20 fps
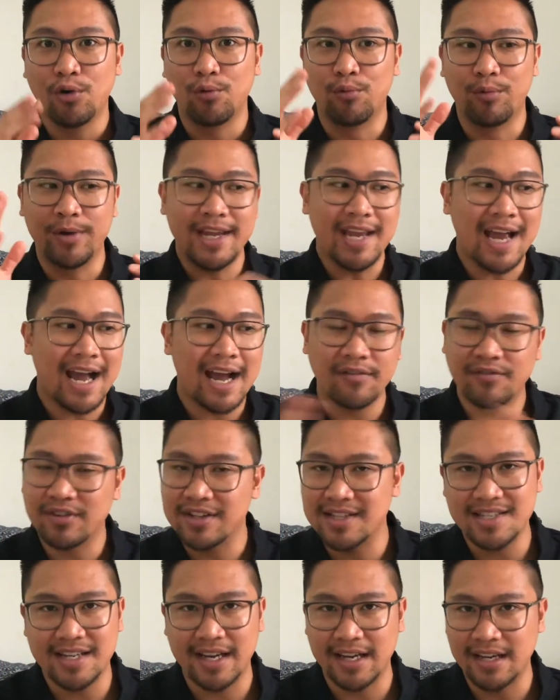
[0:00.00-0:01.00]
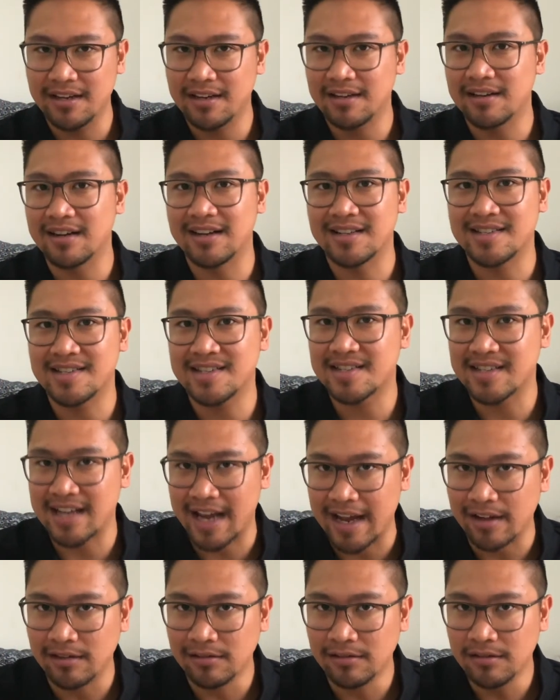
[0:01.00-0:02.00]
we haven't taken a
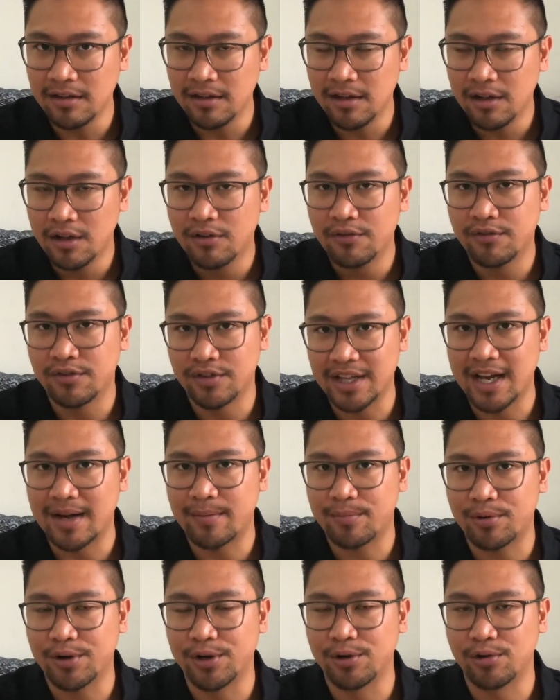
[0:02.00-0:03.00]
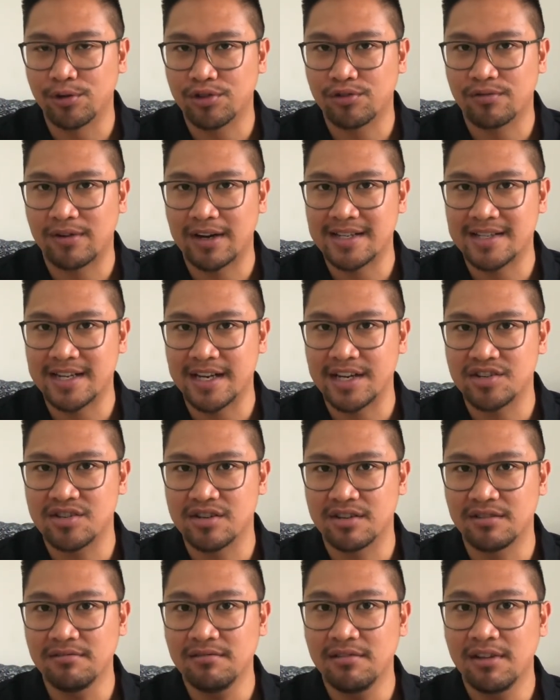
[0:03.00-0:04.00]
sale for that
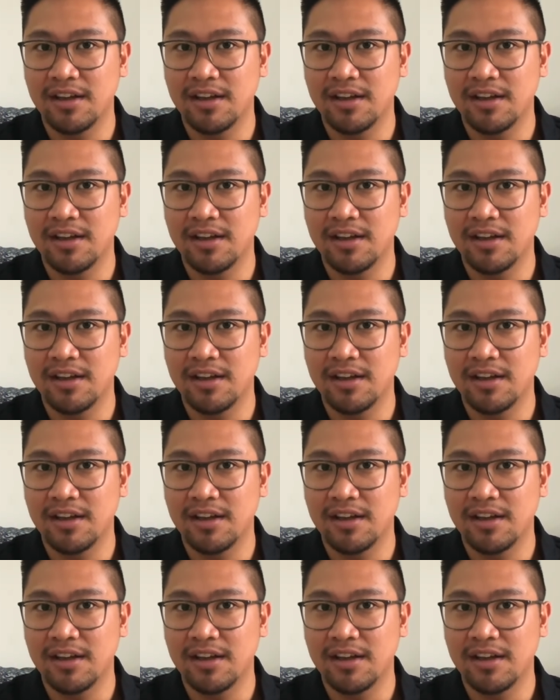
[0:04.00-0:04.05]
pre-authorization.